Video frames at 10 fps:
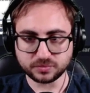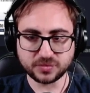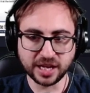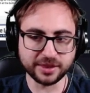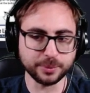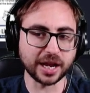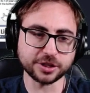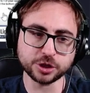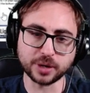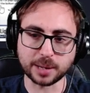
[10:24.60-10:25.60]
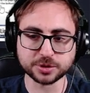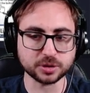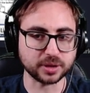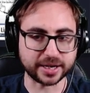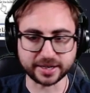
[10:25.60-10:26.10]
And then we got 2 Absolute
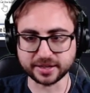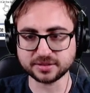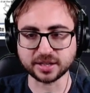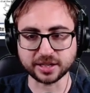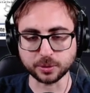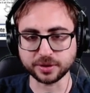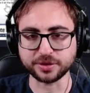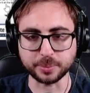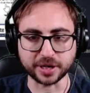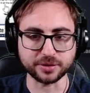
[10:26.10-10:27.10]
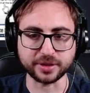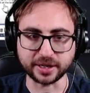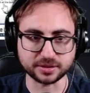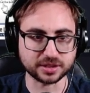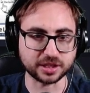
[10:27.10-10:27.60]
Lightnings to deal with the bigger
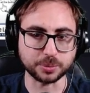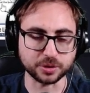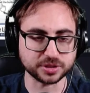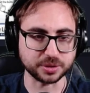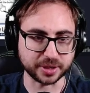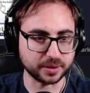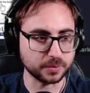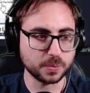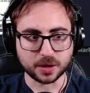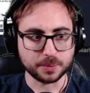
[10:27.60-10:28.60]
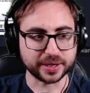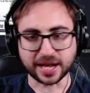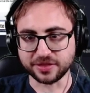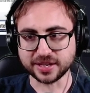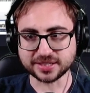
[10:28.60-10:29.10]
things that the opponent's doing. But yeah,
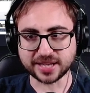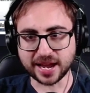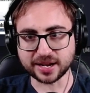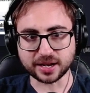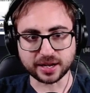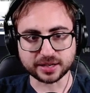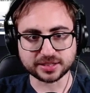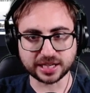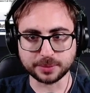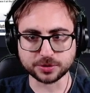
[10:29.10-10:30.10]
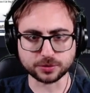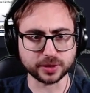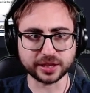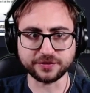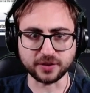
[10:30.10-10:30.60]
this deck seems
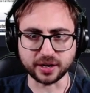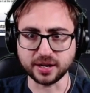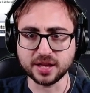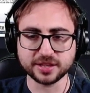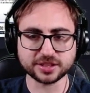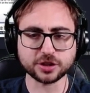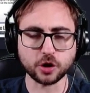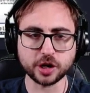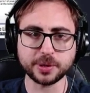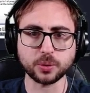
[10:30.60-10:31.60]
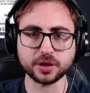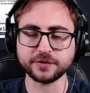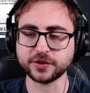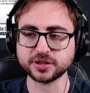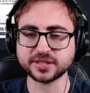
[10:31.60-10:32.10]
really fun. This is going to be one of the
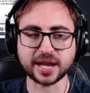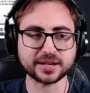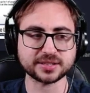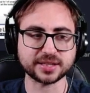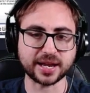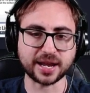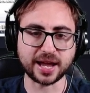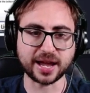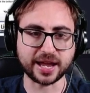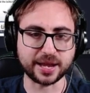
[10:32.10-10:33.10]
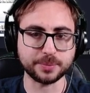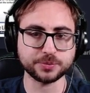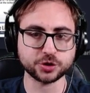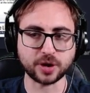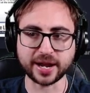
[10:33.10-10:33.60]
first decks that I
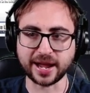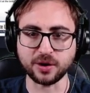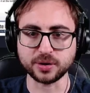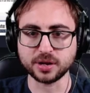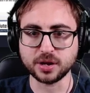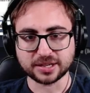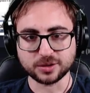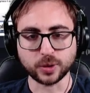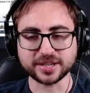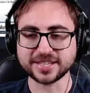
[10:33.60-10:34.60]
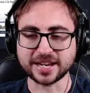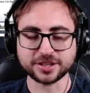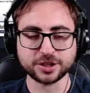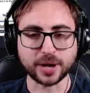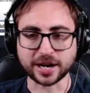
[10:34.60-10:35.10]
try out when set
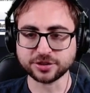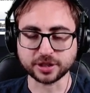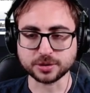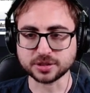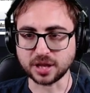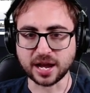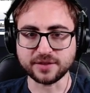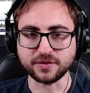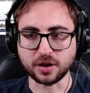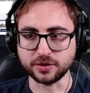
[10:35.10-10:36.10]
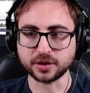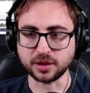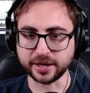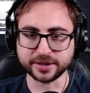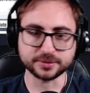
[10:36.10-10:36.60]
2 actually goes live on the
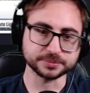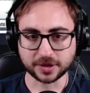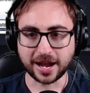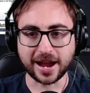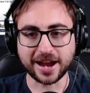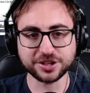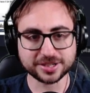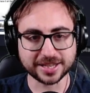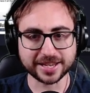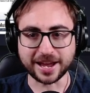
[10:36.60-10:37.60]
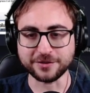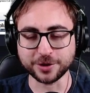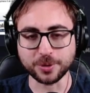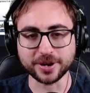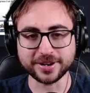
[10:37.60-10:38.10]
client. I just think
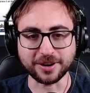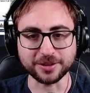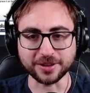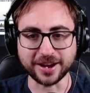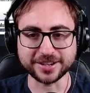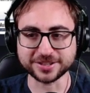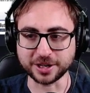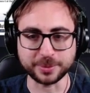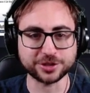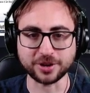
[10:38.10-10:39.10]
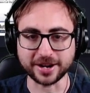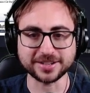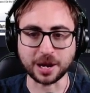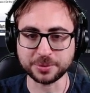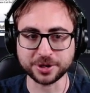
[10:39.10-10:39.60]
everyone online is going to be trying
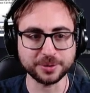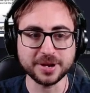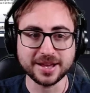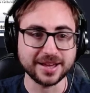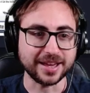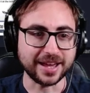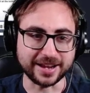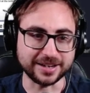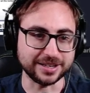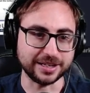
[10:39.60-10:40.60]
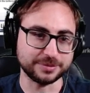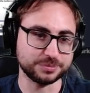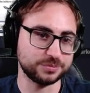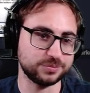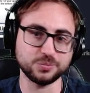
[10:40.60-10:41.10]
Top Coup, and
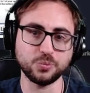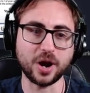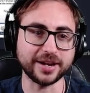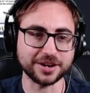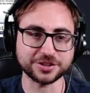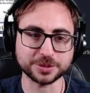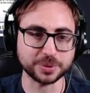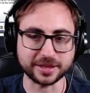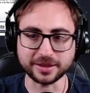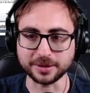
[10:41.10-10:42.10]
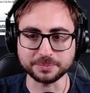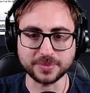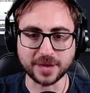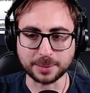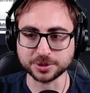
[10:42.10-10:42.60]
why not just play the
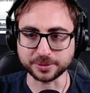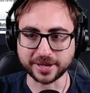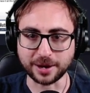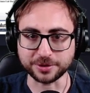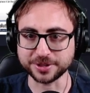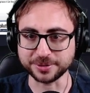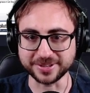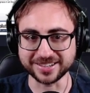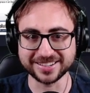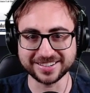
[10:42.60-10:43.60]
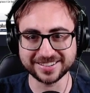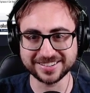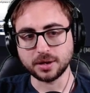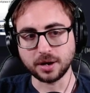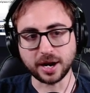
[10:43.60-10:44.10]
absolute counter to it?
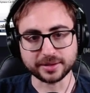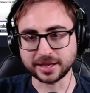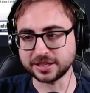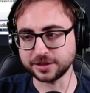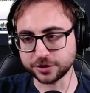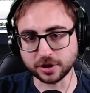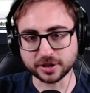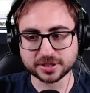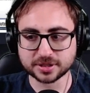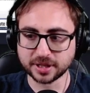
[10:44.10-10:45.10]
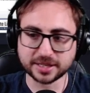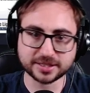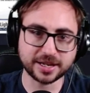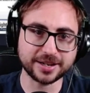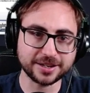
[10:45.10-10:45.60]
All right, that's it for Trunks. Let's
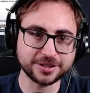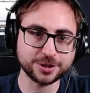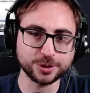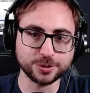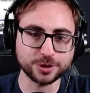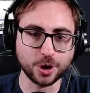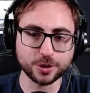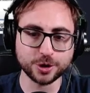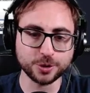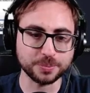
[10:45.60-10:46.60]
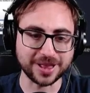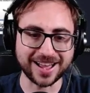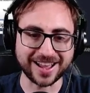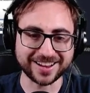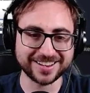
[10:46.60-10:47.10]
get into Goku
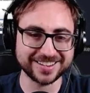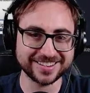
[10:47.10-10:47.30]
Black.